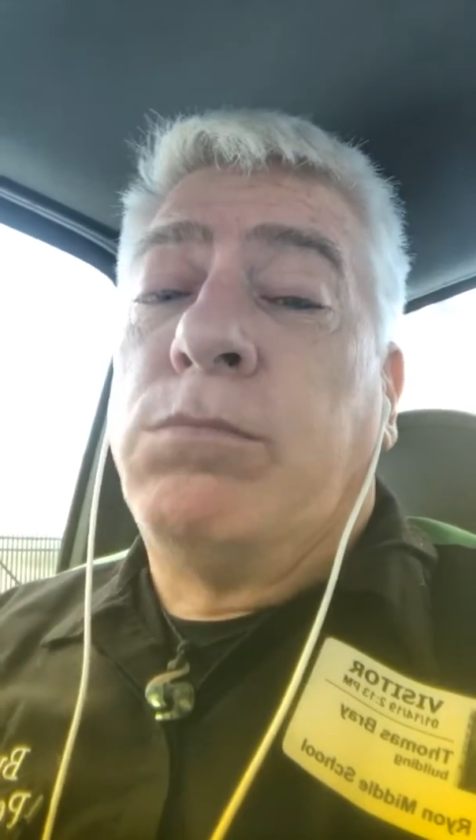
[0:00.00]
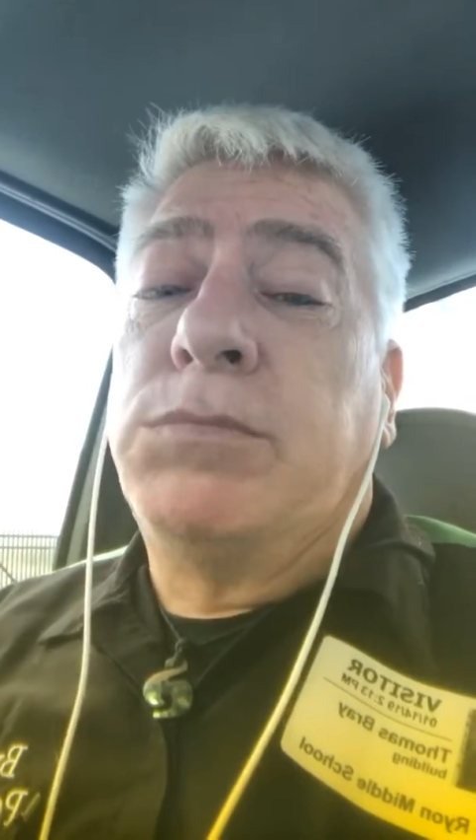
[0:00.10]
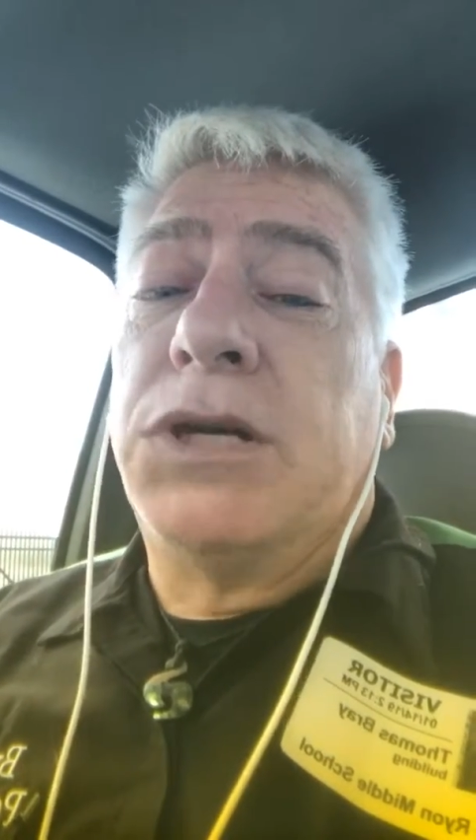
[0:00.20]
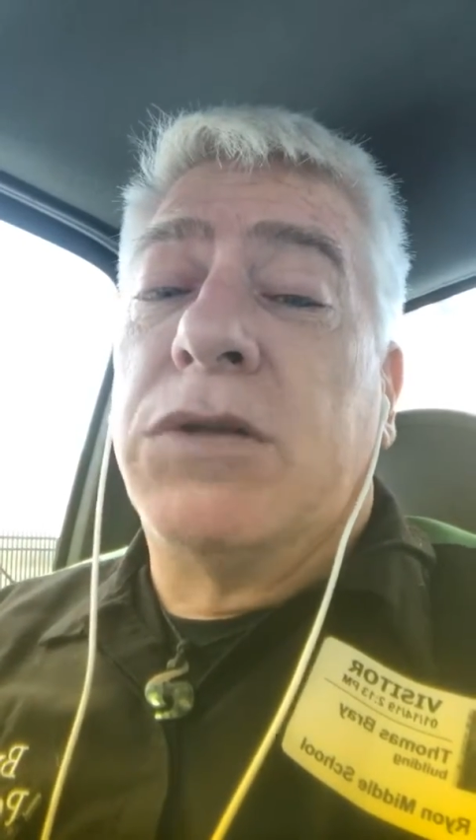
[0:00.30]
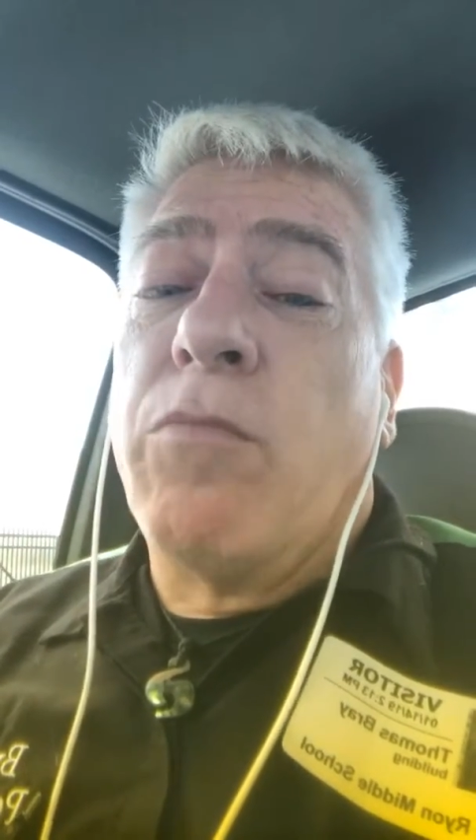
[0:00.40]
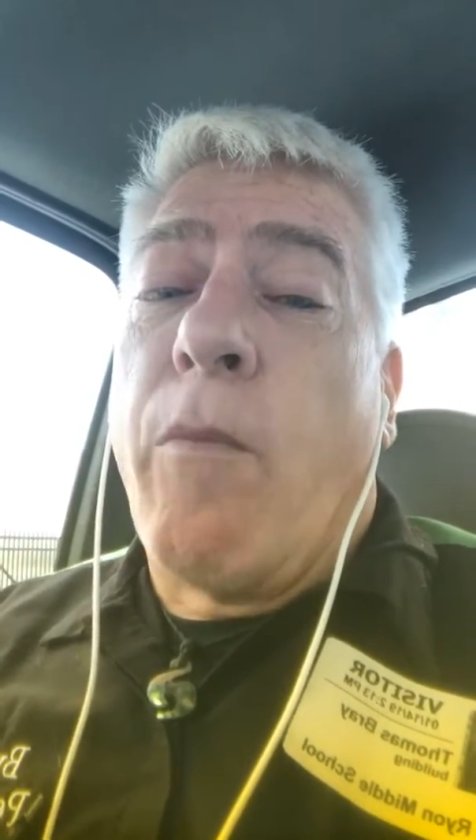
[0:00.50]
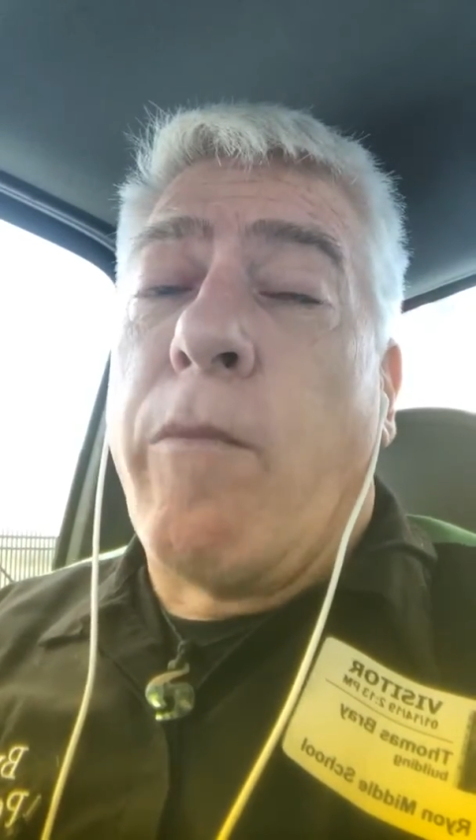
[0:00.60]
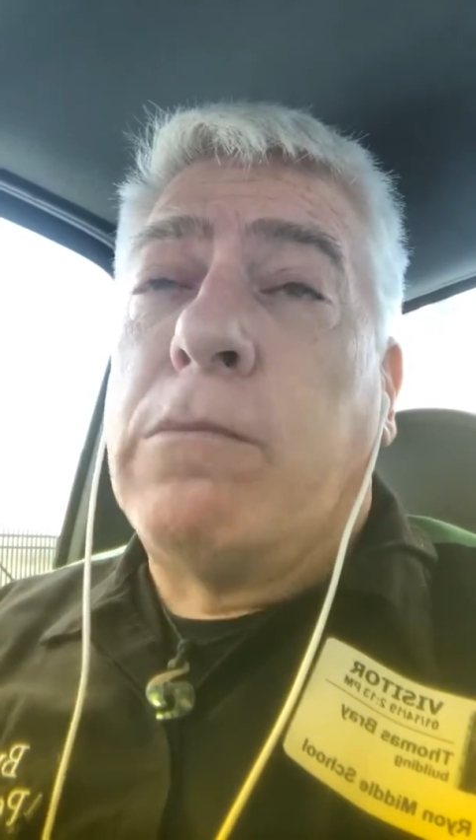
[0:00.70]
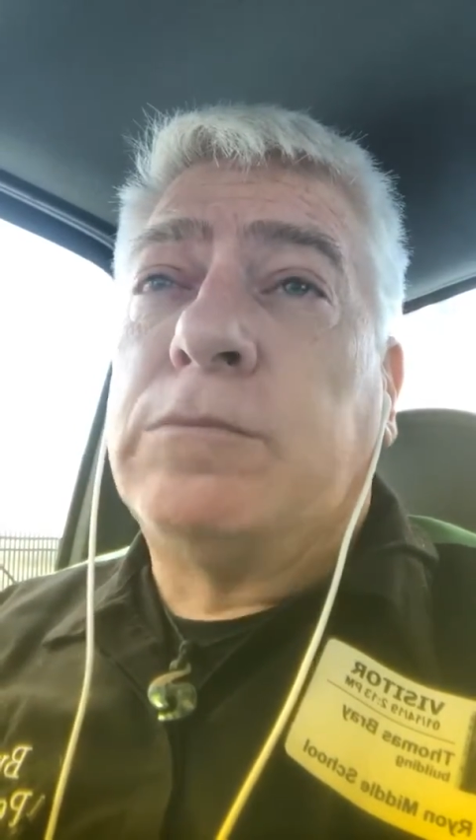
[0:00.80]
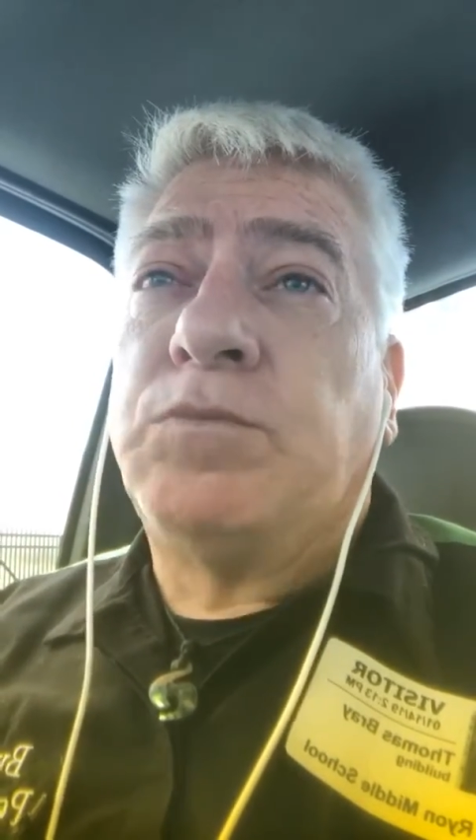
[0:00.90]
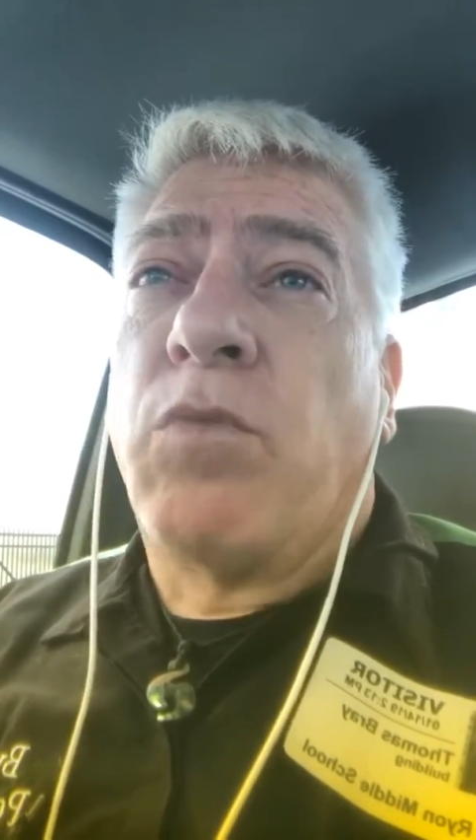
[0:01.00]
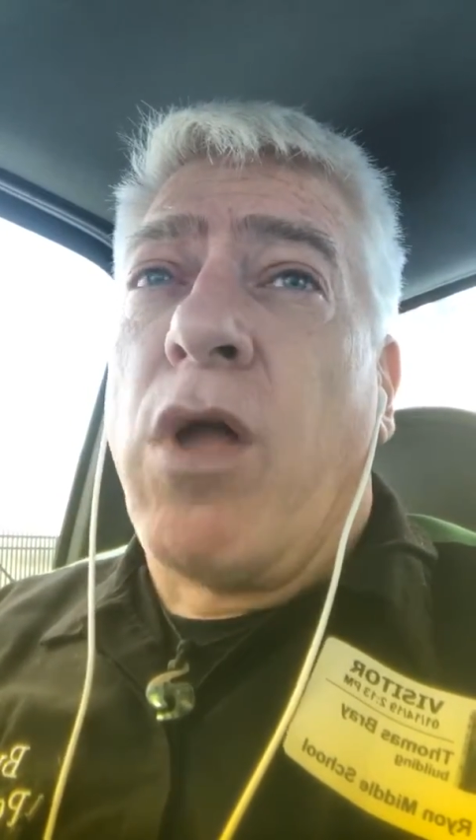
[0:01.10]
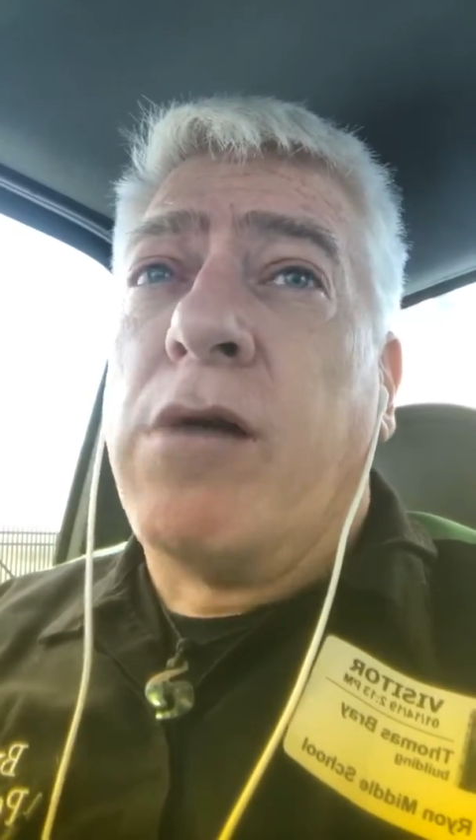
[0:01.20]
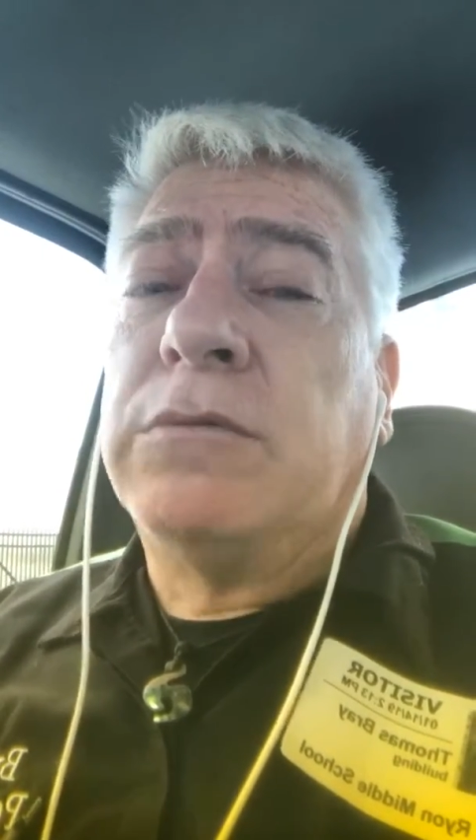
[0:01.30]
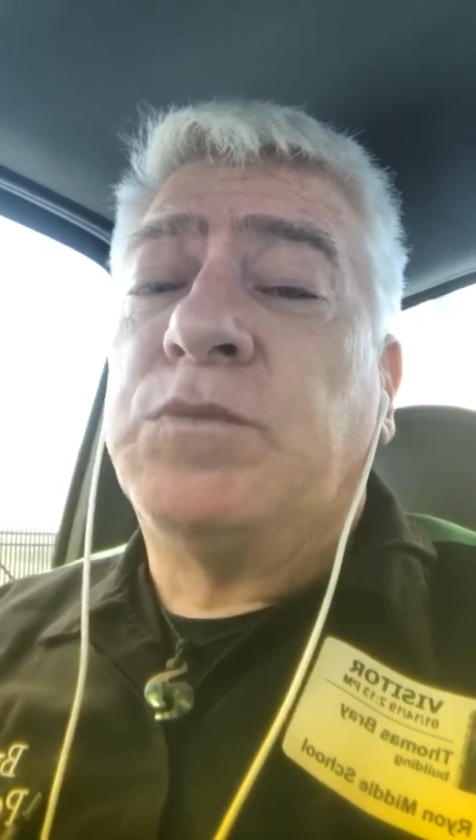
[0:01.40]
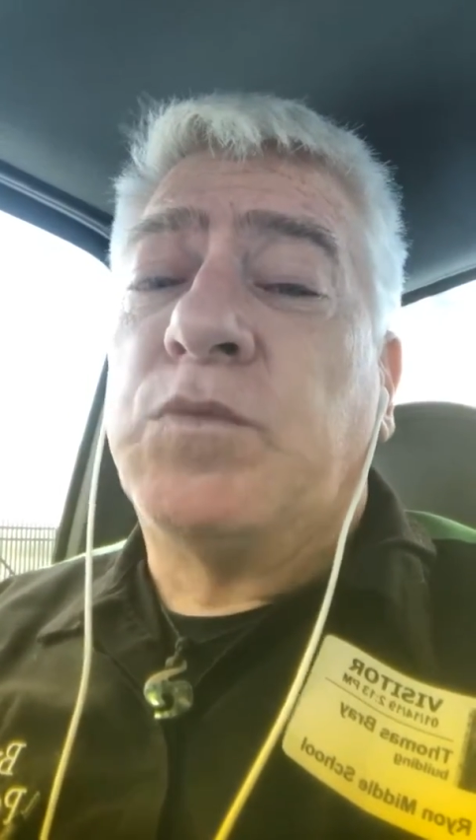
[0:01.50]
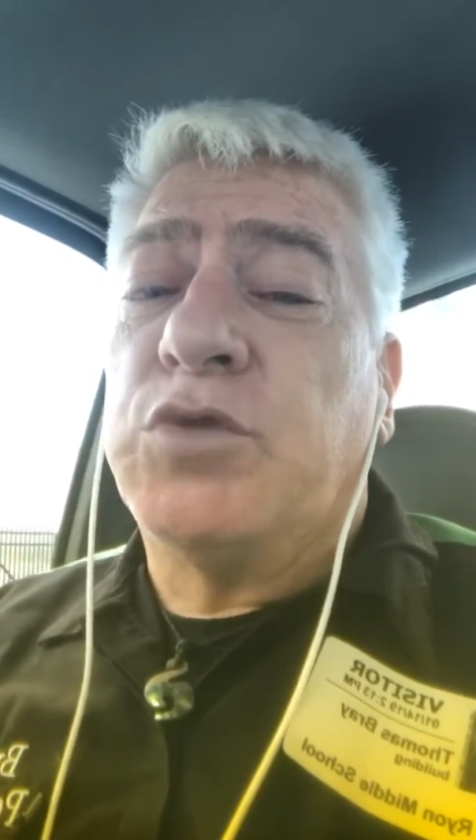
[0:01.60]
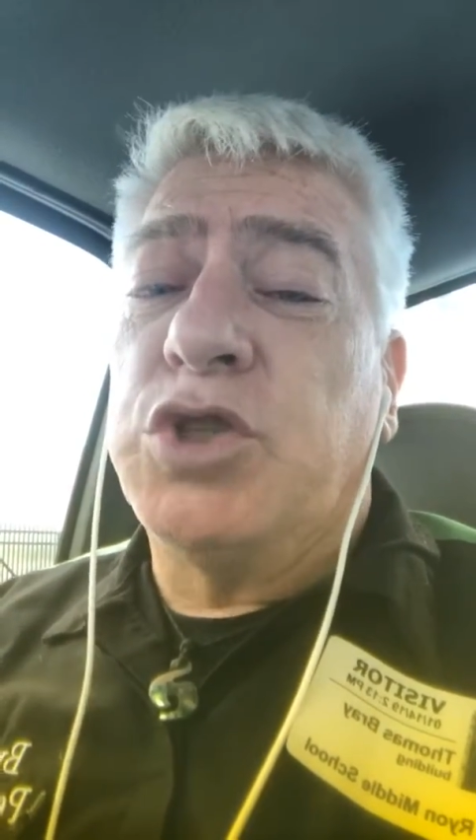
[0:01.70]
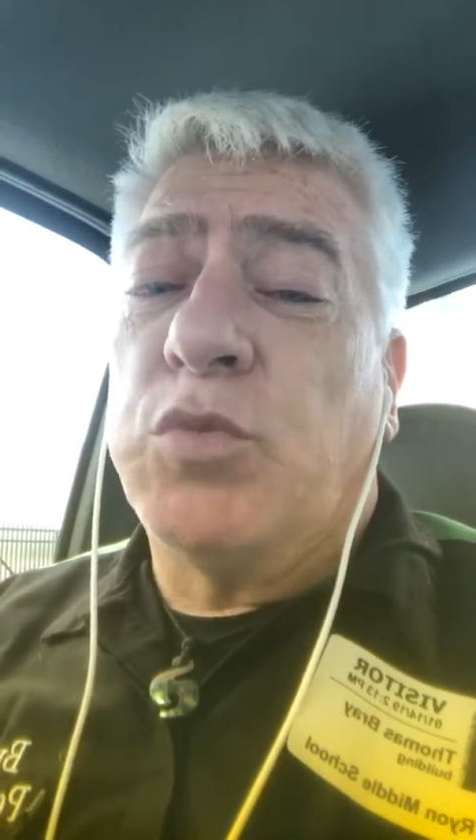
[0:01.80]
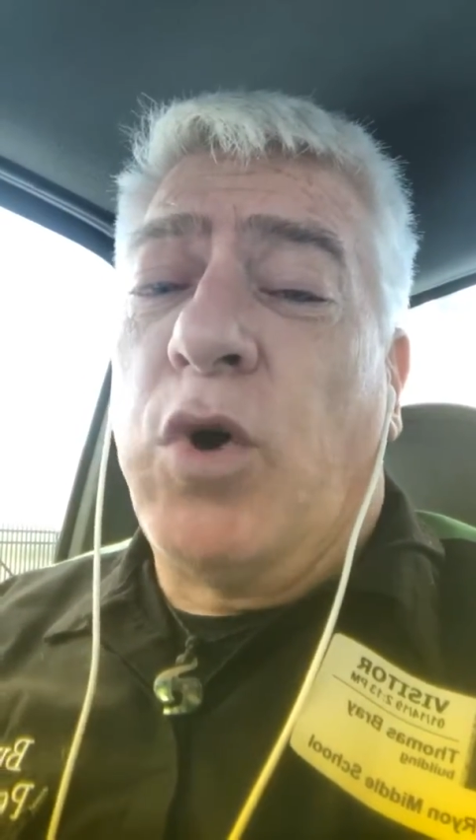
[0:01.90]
But just